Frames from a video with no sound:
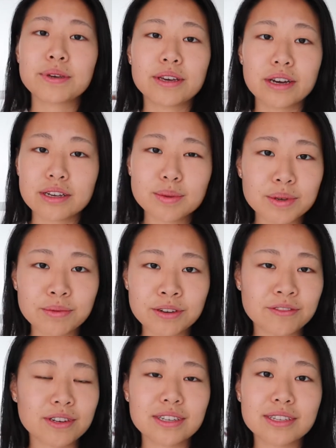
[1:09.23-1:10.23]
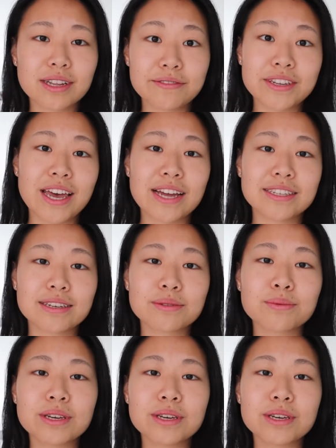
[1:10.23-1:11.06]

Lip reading: Because my boyfriend is left-handed,